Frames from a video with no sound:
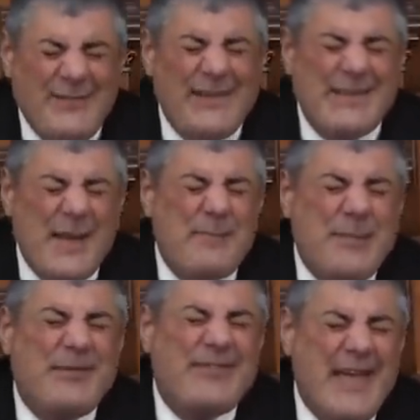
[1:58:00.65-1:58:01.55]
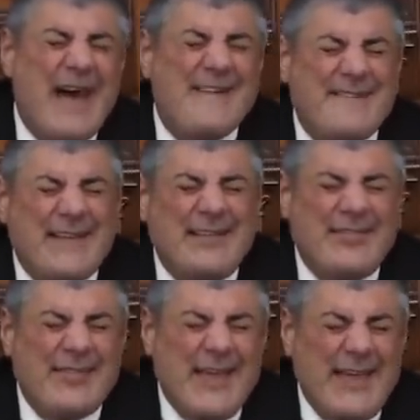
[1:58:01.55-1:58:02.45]
every time people say Ahavat
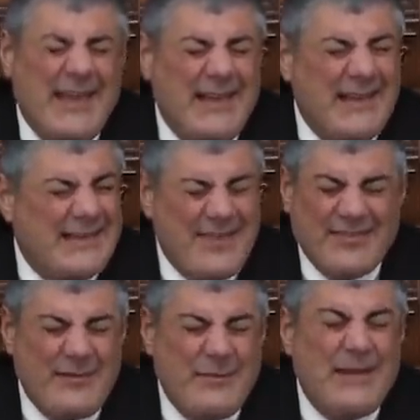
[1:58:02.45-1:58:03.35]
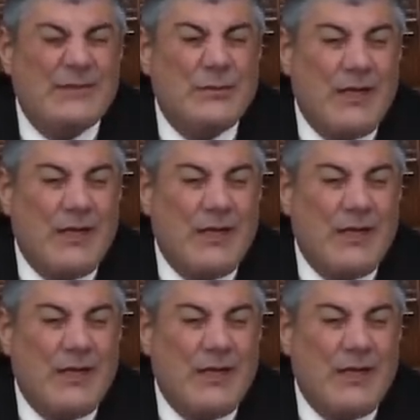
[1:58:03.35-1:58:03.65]
Yisrael, it doesn't mean